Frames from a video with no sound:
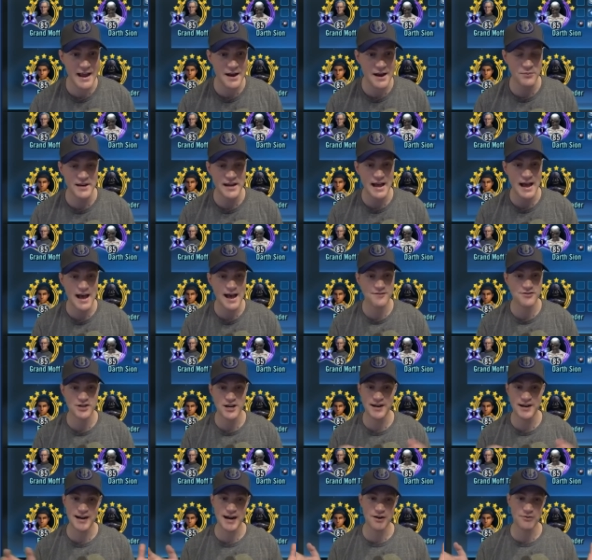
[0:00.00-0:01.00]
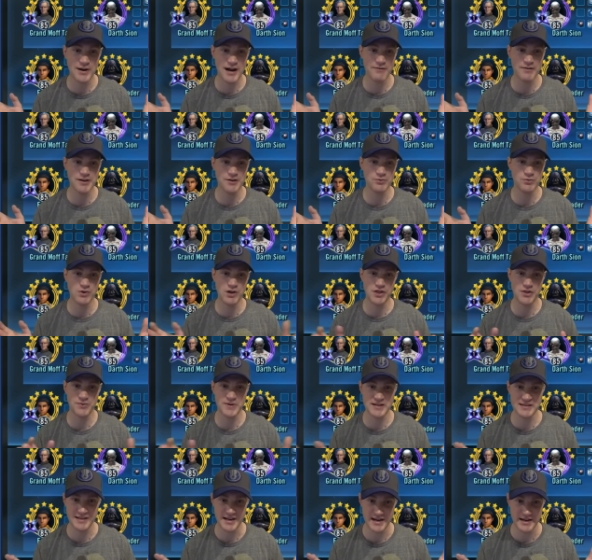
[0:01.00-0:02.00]
and we have Jedi Knight Revan with
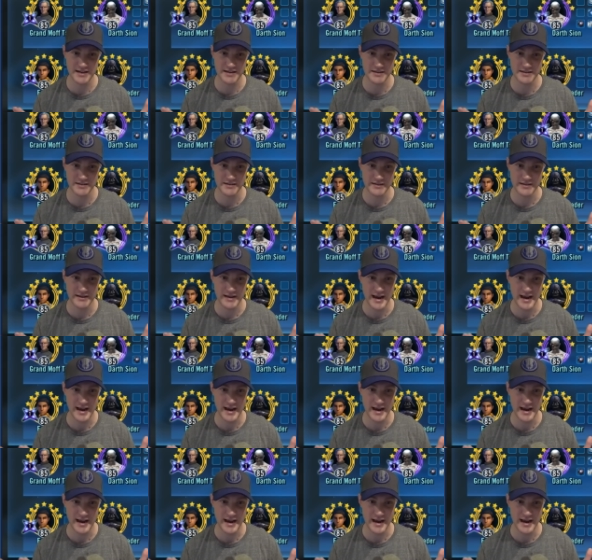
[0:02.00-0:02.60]
three Zetas